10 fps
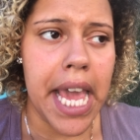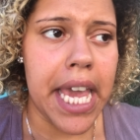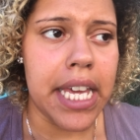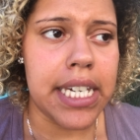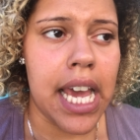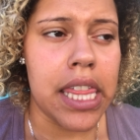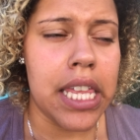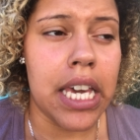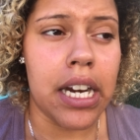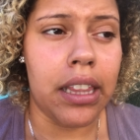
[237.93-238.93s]
And I
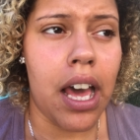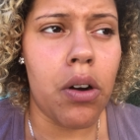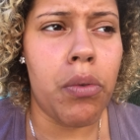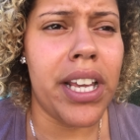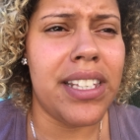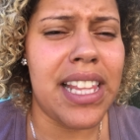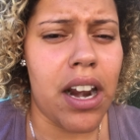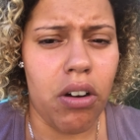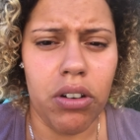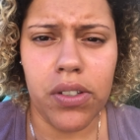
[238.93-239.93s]
think in a lot of ways
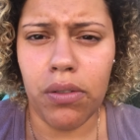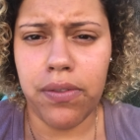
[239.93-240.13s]
that also